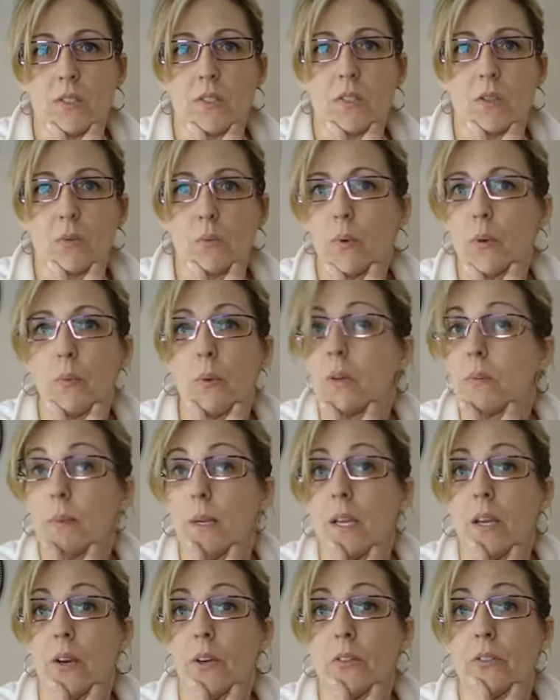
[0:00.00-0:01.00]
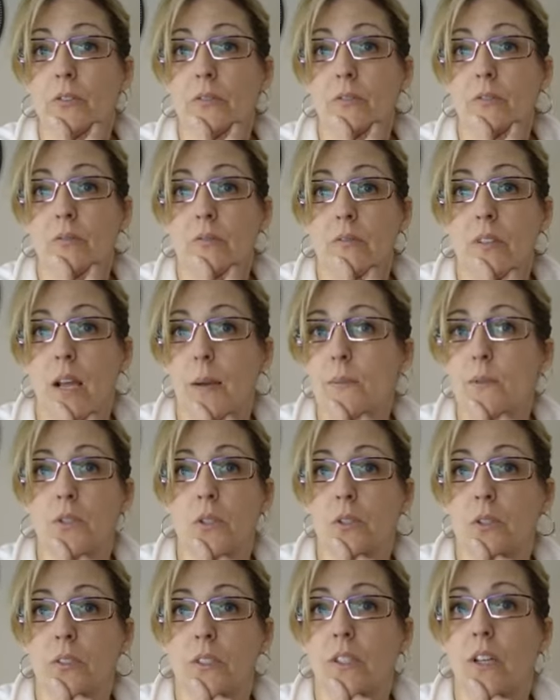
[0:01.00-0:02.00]
So we wouldn't be here.
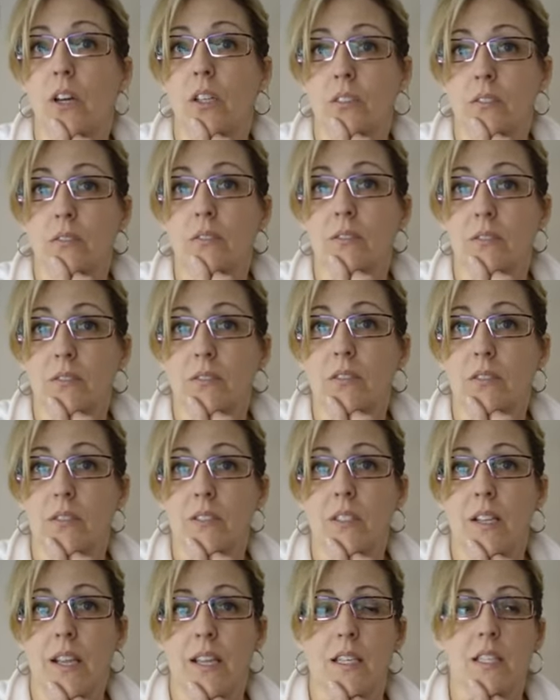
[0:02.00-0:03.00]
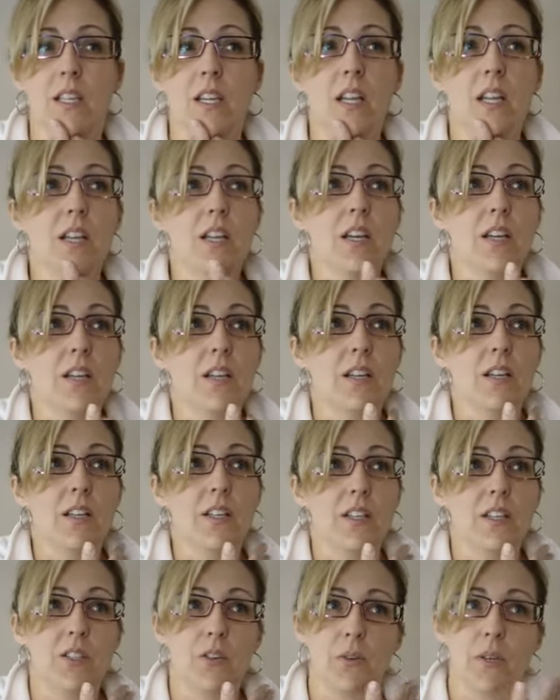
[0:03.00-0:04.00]
Absolutely not. And,
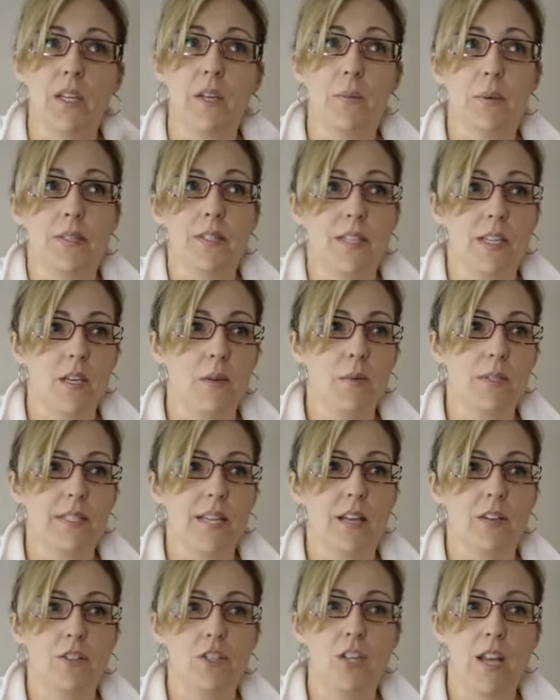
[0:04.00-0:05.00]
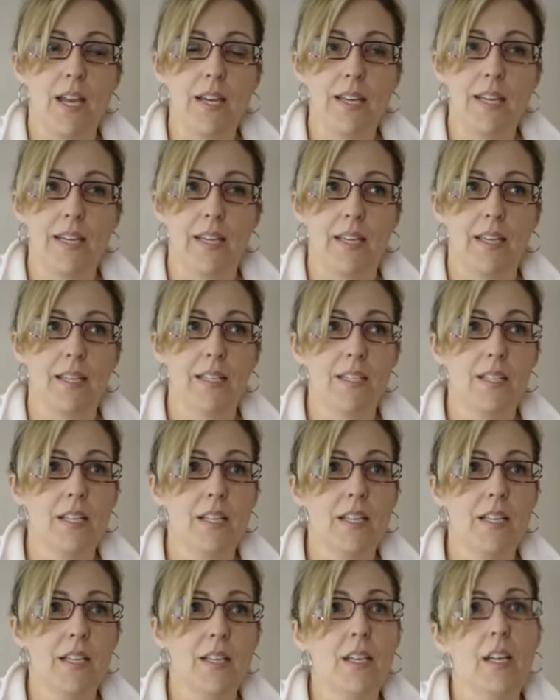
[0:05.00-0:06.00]
he was down checking it,
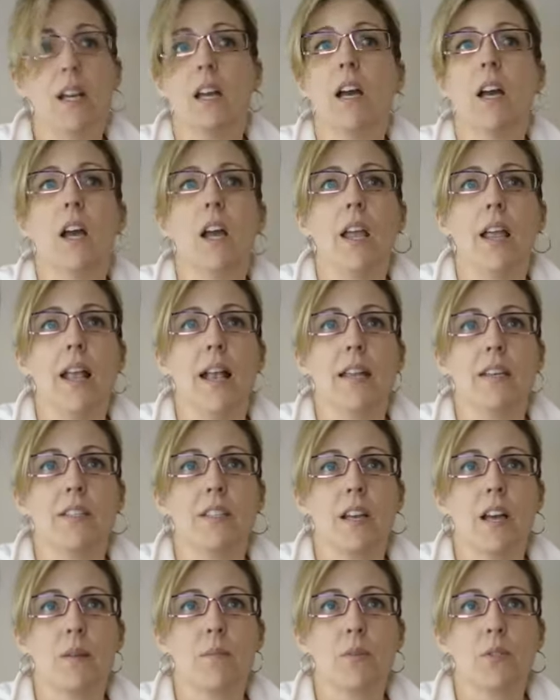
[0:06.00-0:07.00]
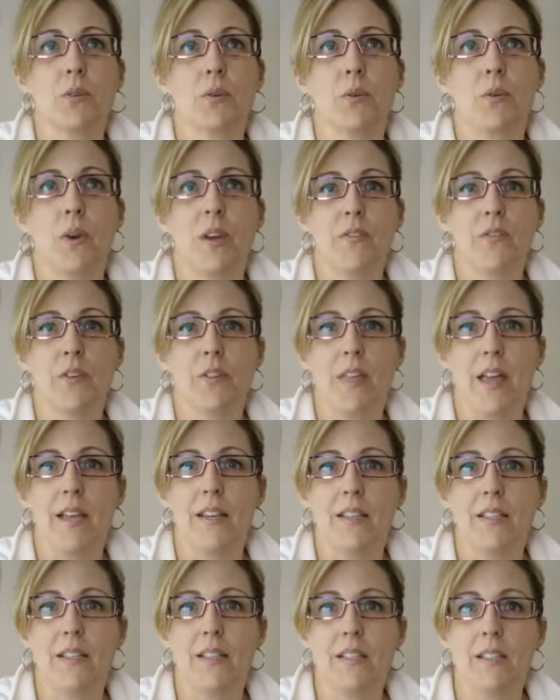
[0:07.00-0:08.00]
and I'm so grateful
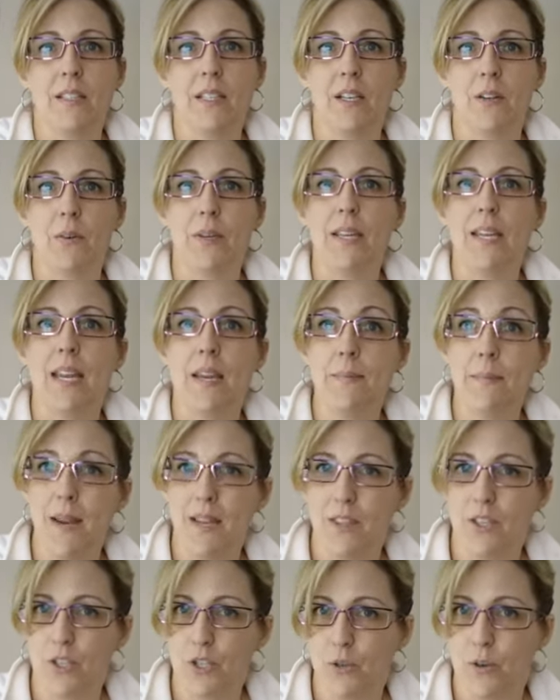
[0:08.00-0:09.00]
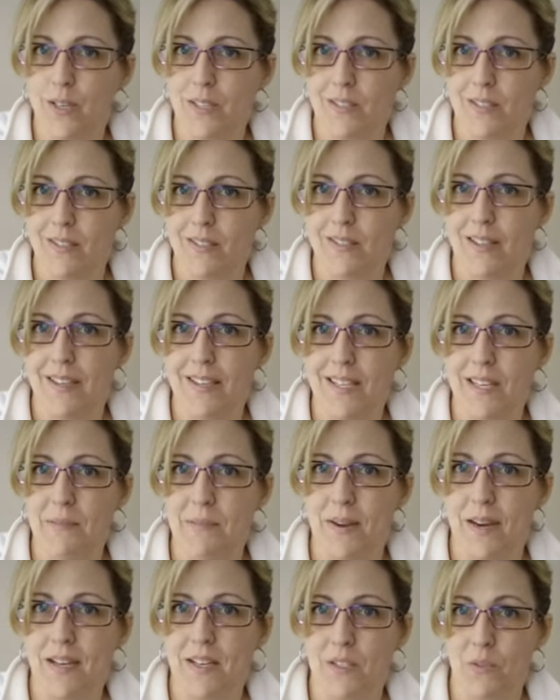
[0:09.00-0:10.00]
that he made the choices that he
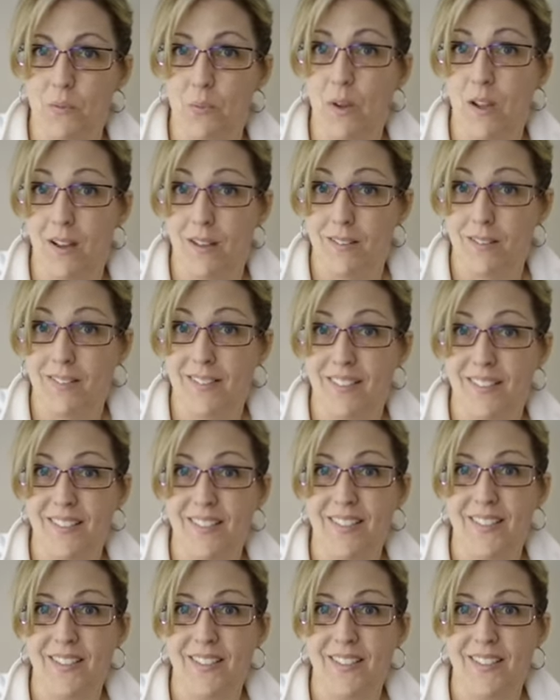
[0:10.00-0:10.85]
made as well.